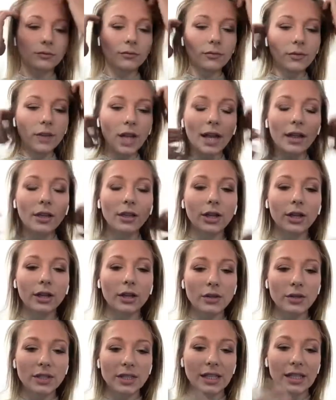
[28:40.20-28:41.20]
I look at
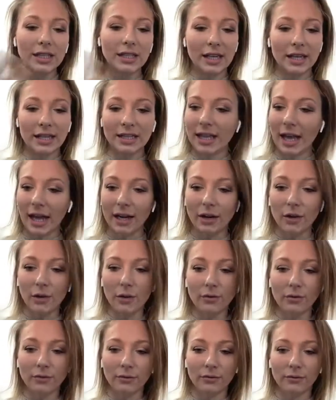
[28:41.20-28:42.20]
those things, and I
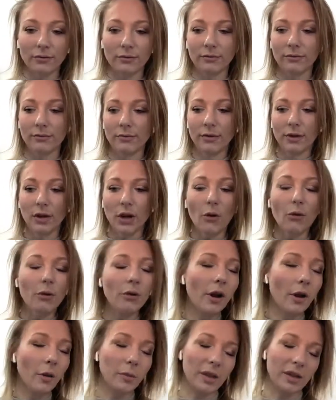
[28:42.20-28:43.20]
don't know where
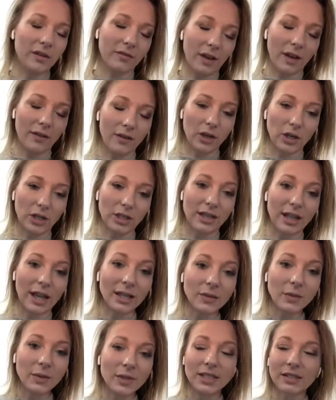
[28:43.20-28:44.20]
I'll be in 5 years, and
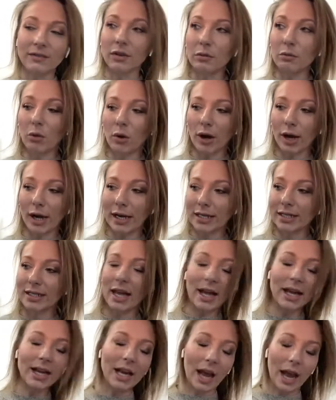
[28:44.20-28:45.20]
that's what's even more
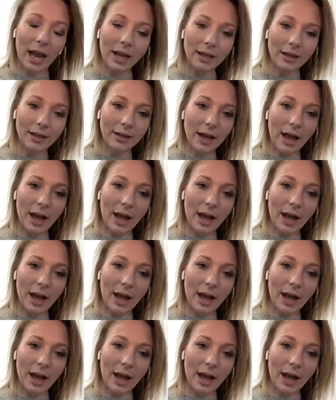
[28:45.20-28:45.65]
exciting.